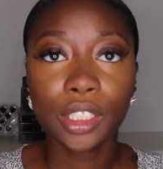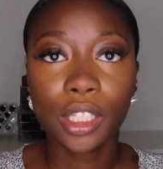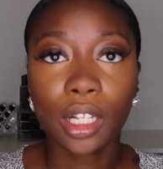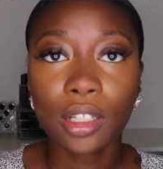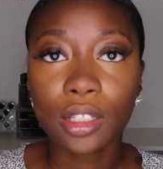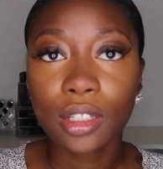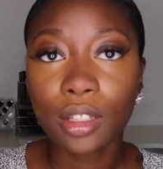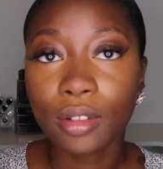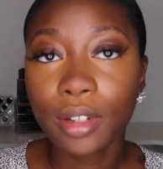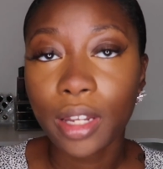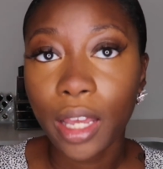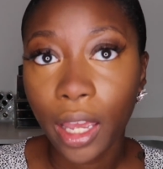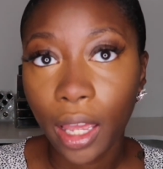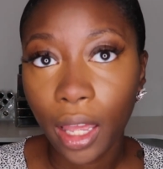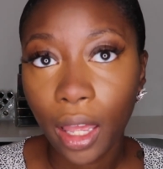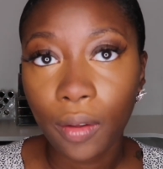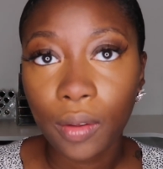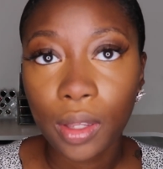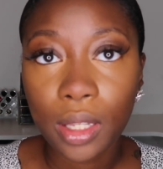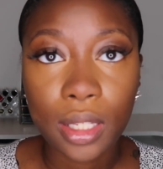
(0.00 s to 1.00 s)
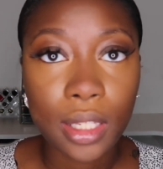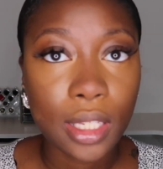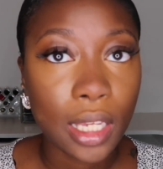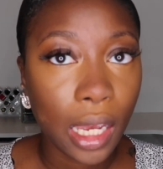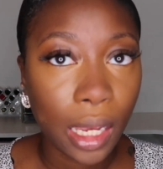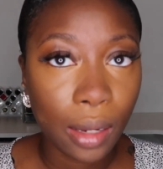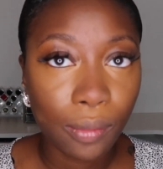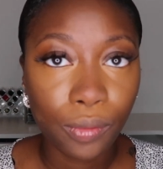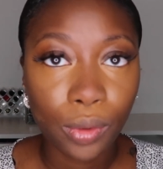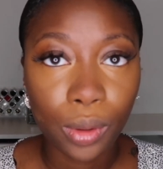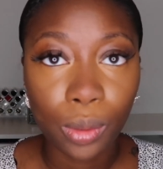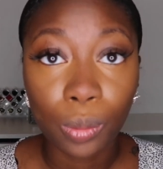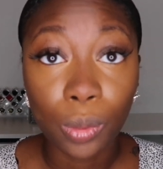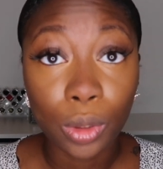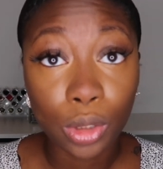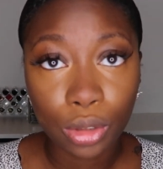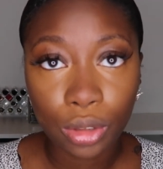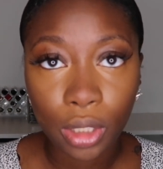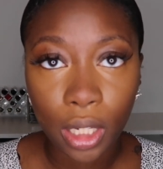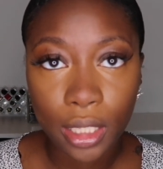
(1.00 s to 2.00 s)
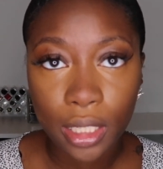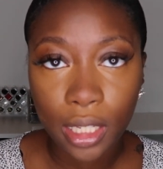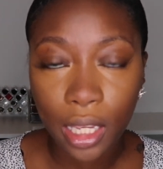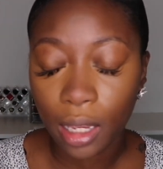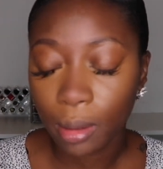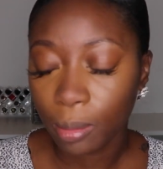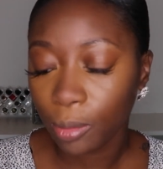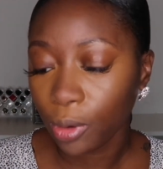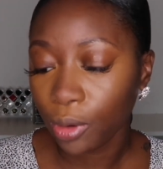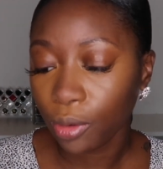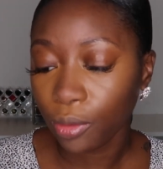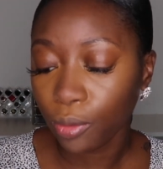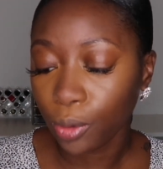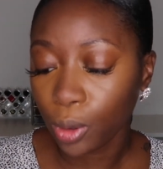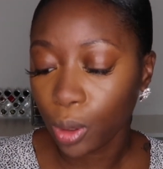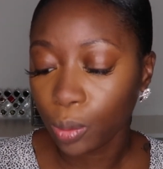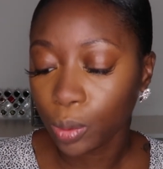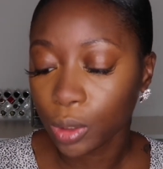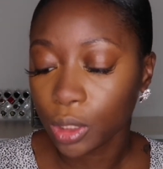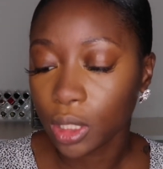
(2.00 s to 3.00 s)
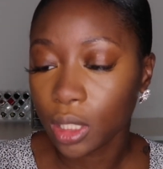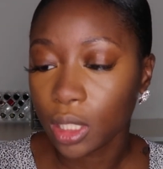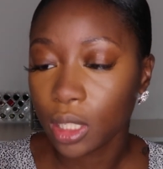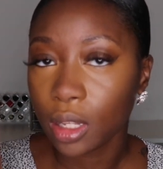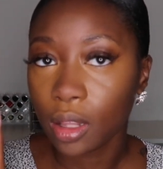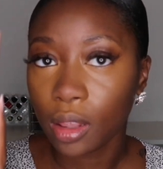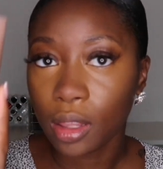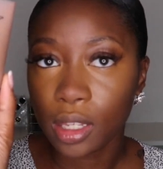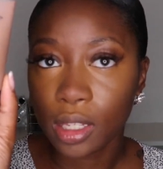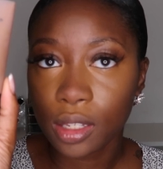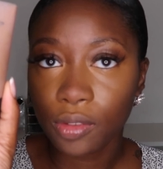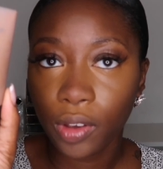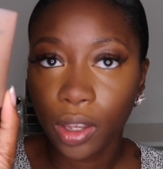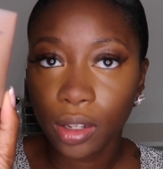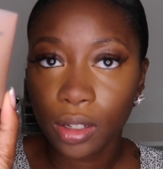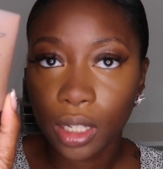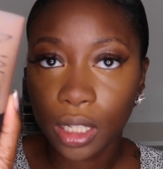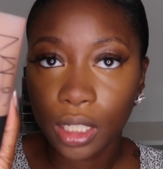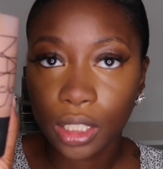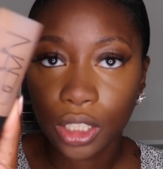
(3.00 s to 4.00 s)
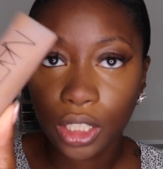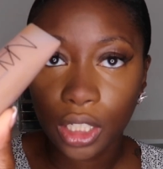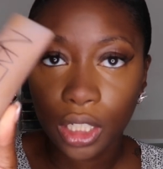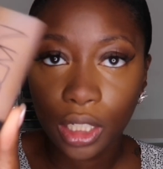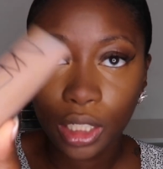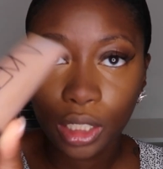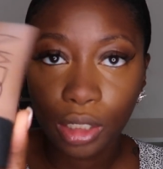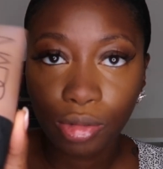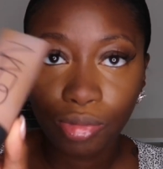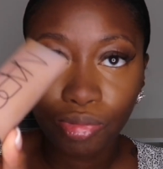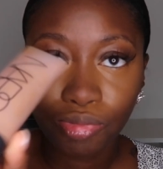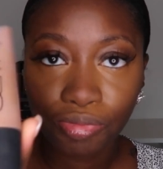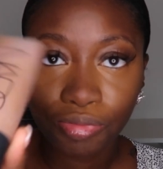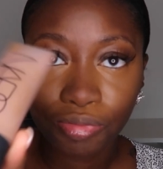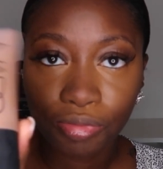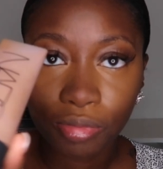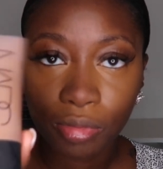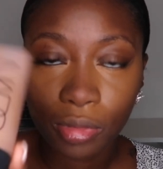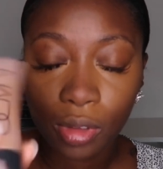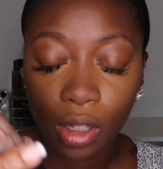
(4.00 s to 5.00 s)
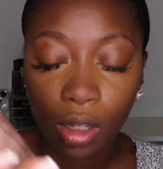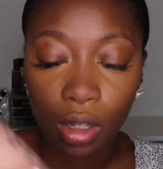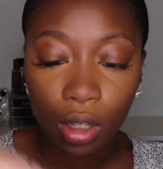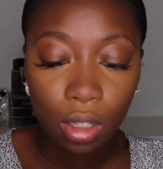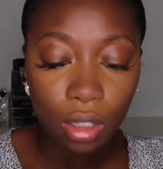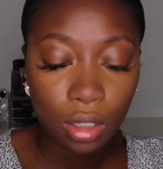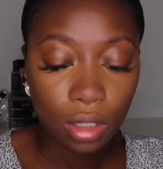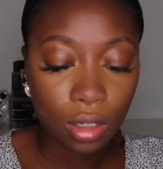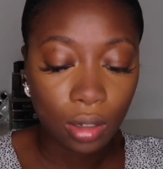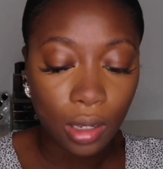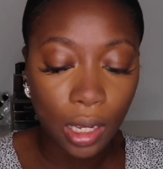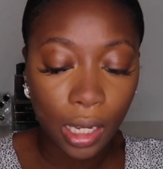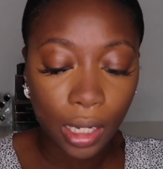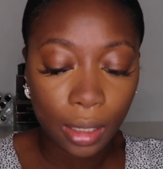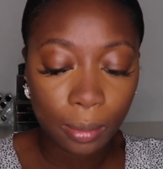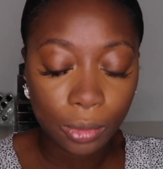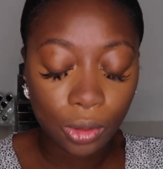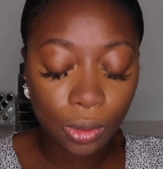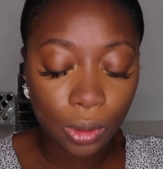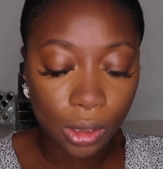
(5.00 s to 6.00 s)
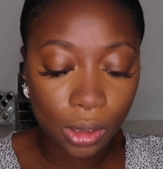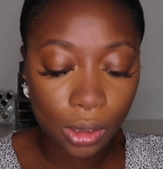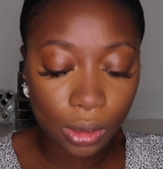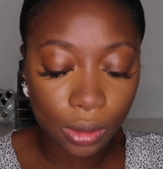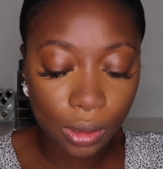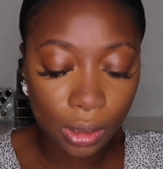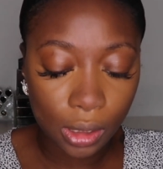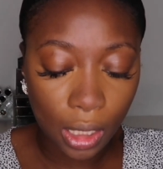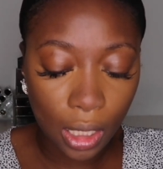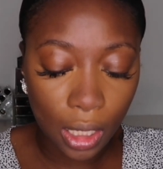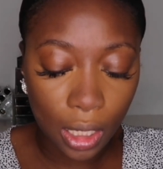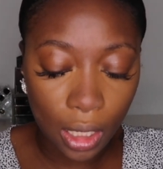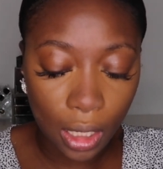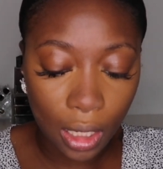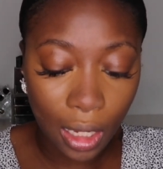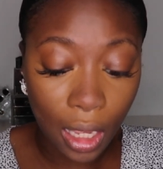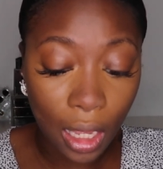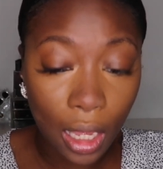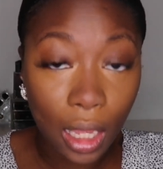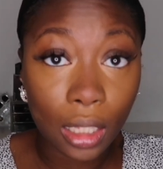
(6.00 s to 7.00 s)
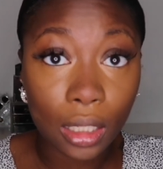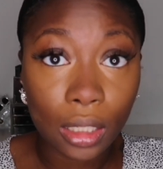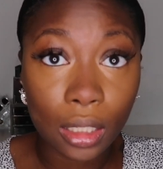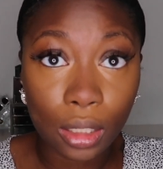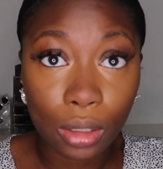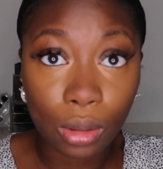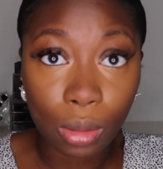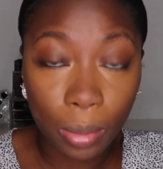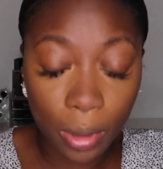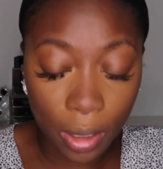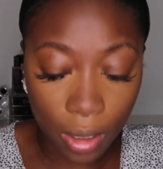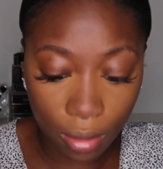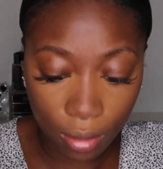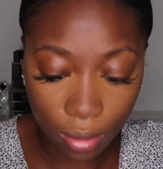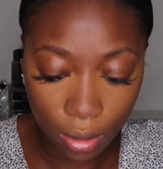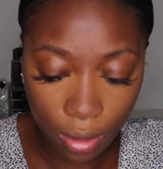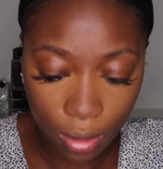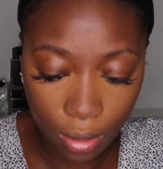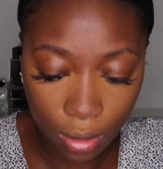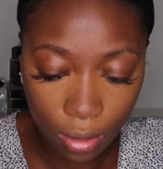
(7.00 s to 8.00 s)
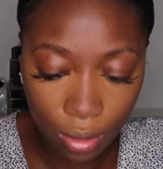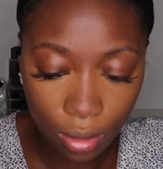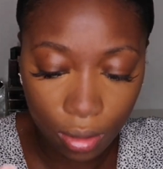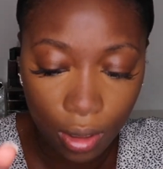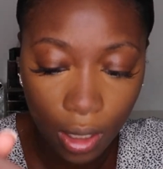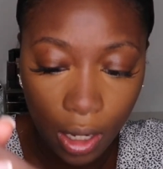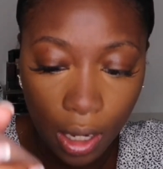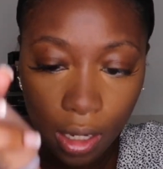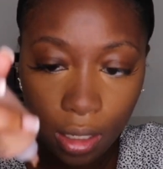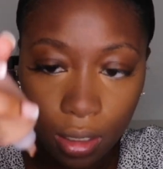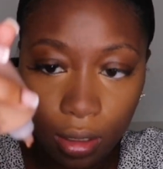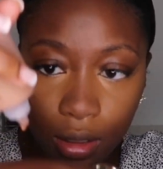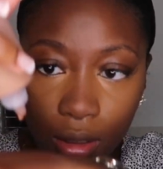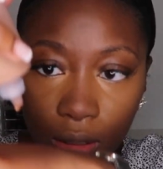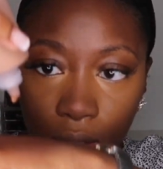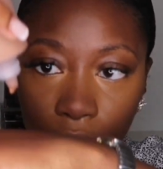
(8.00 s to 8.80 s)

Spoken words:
y'all, so now it's time for what you guys came here for, which is this foundation. So I'm going to take a little bit, you guys.